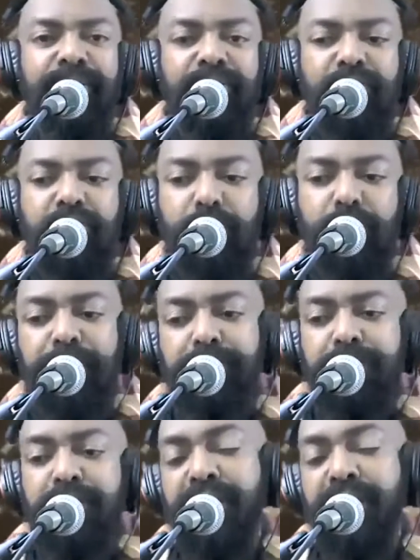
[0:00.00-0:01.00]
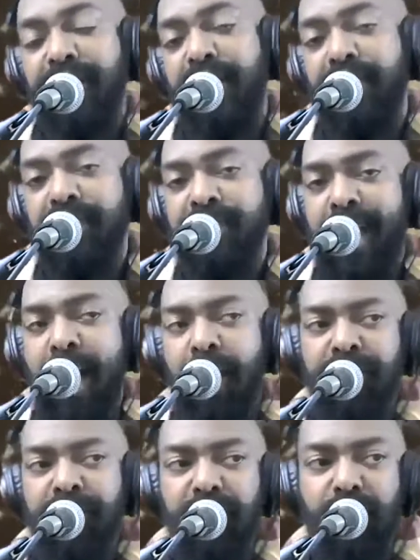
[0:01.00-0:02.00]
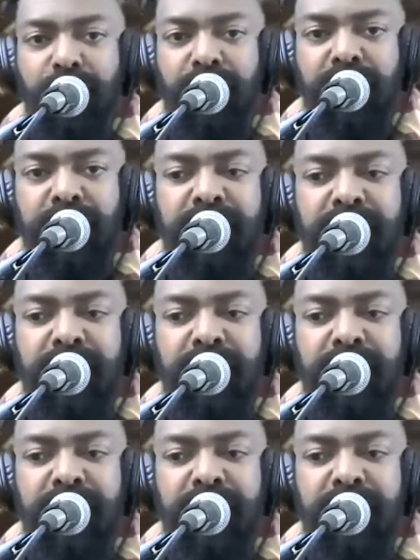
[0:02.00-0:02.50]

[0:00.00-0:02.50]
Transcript: to put music like this out into the world.